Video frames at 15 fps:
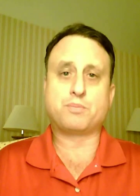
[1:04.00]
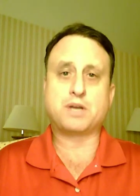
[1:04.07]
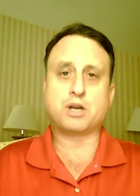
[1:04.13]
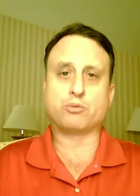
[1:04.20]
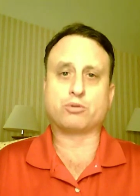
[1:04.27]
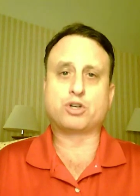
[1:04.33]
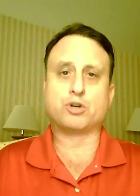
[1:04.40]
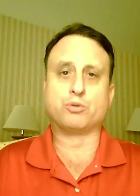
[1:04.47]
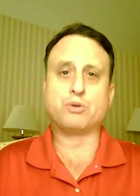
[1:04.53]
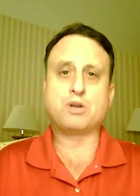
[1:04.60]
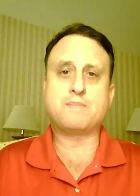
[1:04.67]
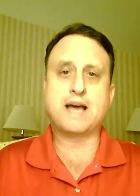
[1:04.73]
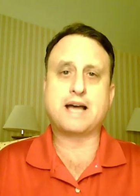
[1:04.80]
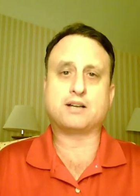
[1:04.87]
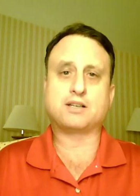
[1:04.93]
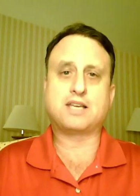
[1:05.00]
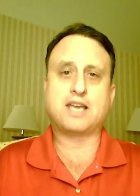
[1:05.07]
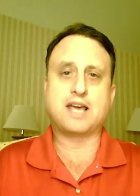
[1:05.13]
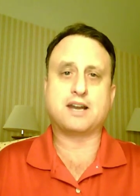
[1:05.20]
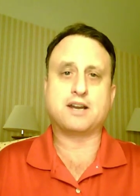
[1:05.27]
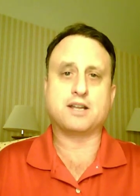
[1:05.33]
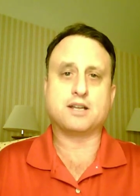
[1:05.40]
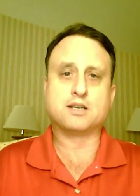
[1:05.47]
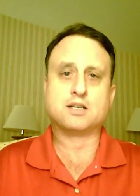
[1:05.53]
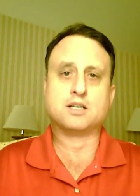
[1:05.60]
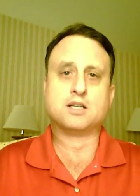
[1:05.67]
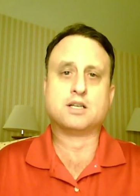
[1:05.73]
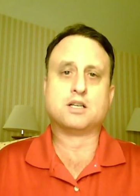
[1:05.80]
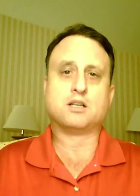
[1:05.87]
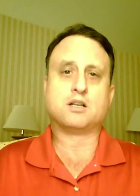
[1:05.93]
be a good rebound candidate.
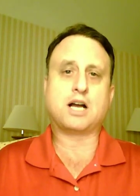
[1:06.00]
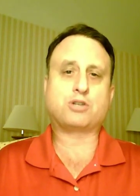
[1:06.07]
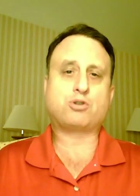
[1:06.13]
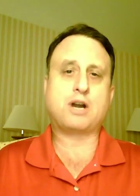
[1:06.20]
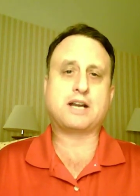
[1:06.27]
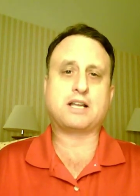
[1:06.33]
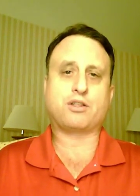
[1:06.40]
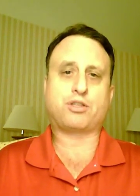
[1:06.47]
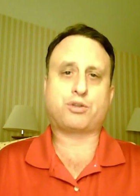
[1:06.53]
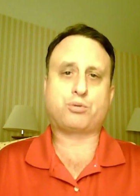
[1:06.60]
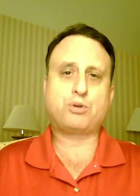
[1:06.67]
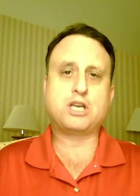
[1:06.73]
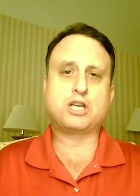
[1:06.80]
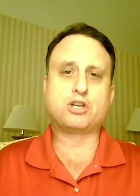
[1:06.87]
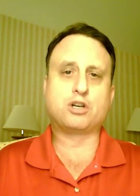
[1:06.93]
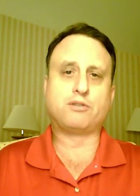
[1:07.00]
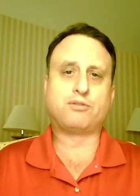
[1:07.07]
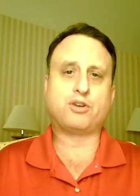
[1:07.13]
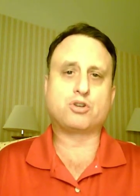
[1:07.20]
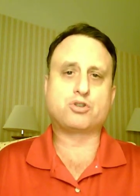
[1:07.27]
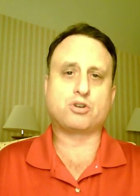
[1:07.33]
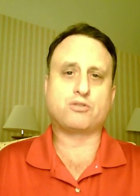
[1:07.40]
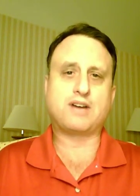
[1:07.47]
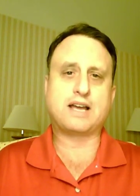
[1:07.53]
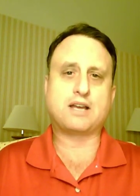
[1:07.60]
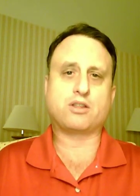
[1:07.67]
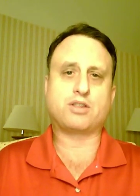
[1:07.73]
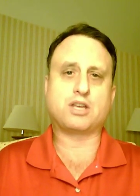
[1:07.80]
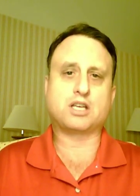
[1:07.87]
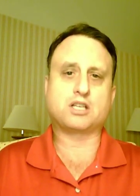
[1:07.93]
I try to get 3 good future value
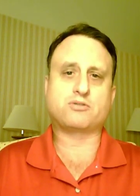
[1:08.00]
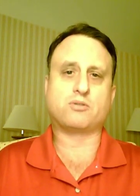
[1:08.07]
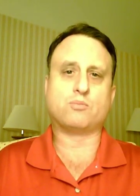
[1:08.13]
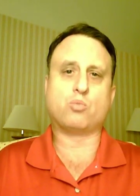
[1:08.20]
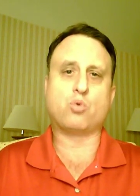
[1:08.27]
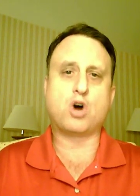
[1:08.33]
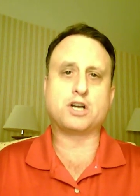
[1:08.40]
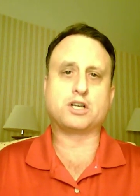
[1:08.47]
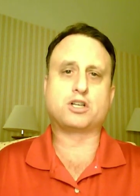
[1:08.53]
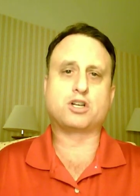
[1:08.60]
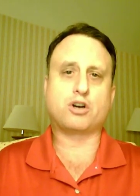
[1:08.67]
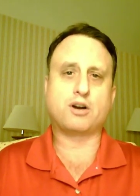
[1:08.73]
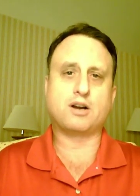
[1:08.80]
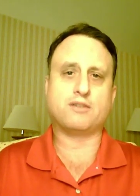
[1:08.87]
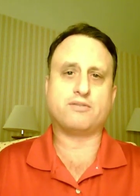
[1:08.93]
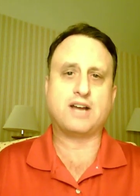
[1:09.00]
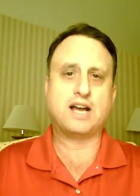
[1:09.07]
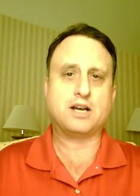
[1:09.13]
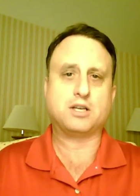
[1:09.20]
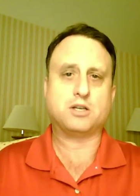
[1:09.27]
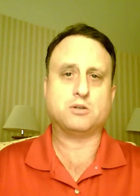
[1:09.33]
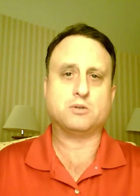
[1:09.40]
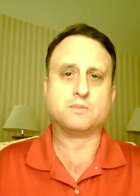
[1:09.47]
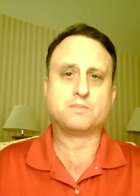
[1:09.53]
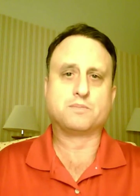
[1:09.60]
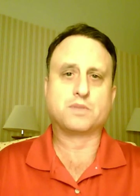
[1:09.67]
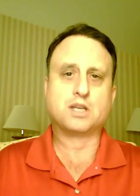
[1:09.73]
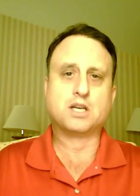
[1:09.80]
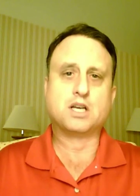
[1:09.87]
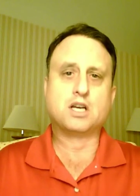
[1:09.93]
things from one current value.
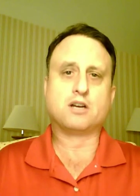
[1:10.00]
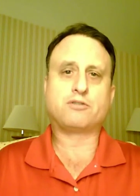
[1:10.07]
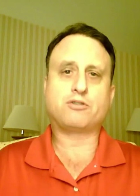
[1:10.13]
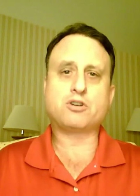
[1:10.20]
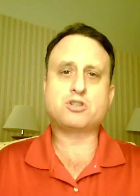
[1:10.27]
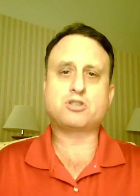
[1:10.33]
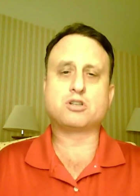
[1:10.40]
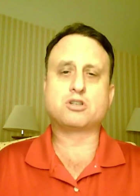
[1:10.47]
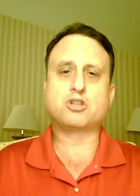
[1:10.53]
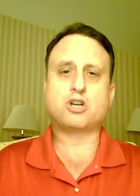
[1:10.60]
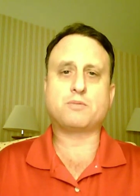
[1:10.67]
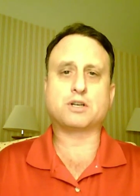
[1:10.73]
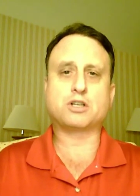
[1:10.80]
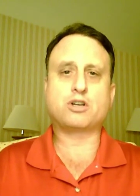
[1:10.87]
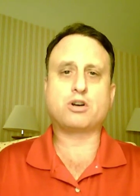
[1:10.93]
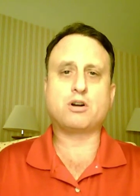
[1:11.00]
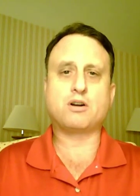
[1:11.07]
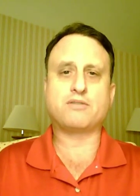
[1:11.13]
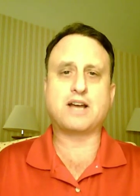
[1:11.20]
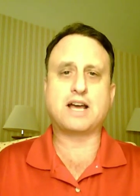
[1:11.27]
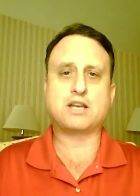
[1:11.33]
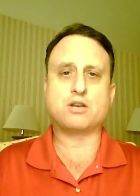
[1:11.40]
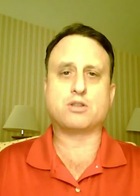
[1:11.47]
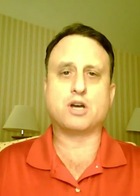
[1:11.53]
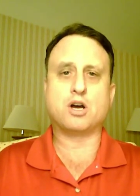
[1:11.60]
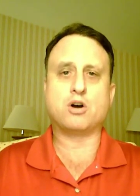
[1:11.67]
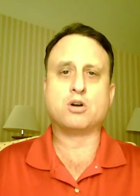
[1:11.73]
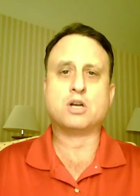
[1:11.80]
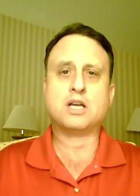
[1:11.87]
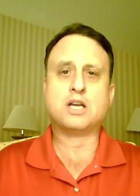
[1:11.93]
First, to determine current value,
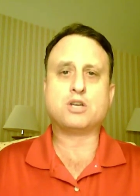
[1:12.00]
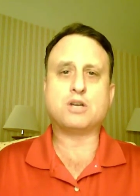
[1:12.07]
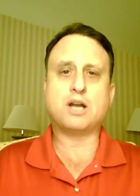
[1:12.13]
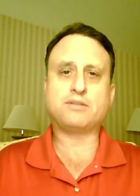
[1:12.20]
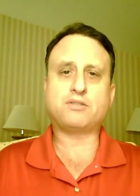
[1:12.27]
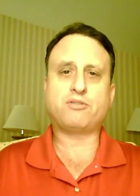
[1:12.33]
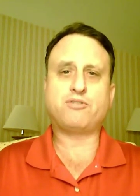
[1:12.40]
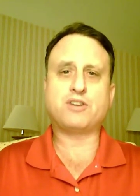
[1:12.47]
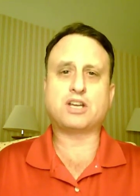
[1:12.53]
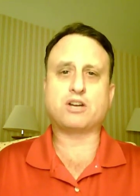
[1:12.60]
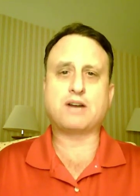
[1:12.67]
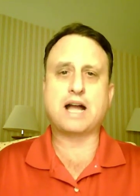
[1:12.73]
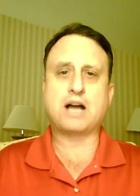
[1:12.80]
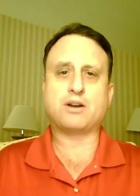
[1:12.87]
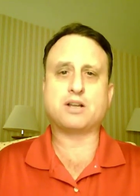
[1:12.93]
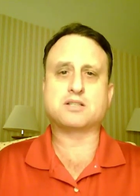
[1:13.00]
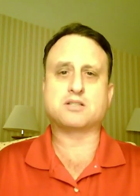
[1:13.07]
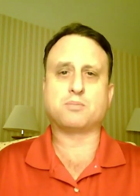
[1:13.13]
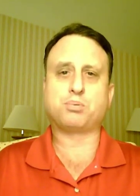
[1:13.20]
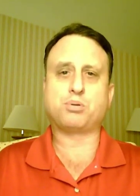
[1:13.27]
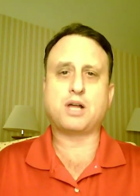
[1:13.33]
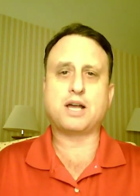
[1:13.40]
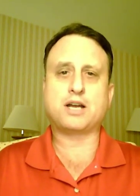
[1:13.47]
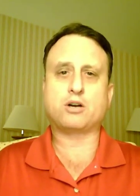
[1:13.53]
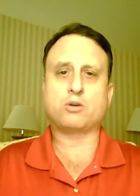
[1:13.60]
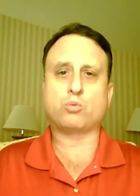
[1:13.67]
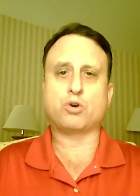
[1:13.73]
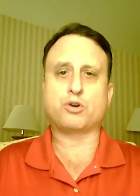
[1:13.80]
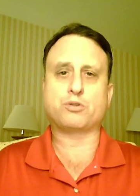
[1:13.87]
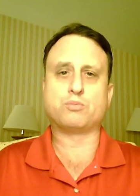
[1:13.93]
though, you have to figure out, is the player
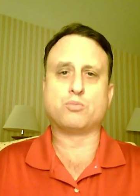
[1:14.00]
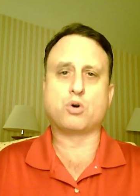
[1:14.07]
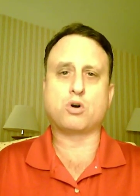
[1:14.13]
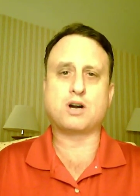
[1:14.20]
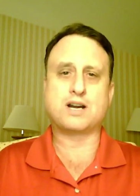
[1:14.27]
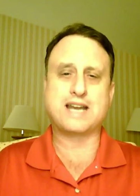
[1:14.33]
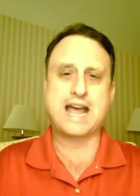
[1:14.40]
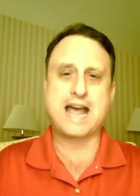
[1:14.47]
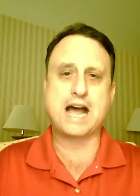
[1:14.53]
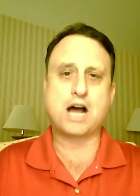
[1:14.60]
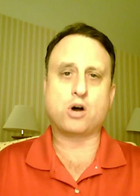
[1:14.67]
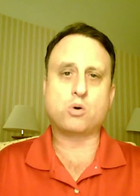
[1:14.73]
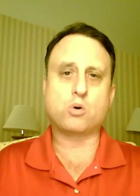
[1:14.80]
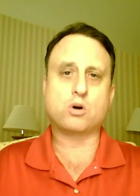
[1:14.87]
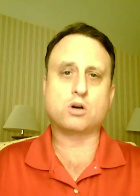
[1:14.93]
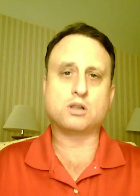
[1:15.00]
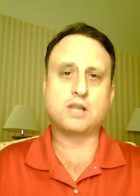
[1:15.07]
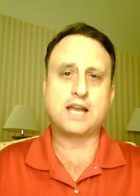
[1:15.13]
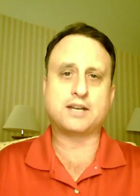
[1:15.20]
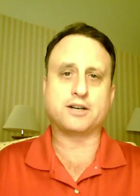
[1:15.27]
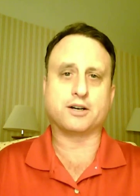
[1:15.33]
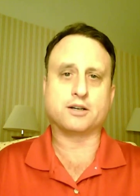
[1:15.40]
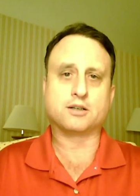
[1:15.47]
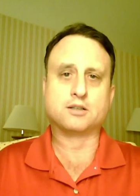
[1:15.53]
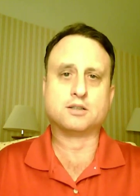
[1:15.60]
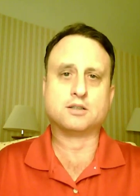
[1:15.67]
worth more now or later?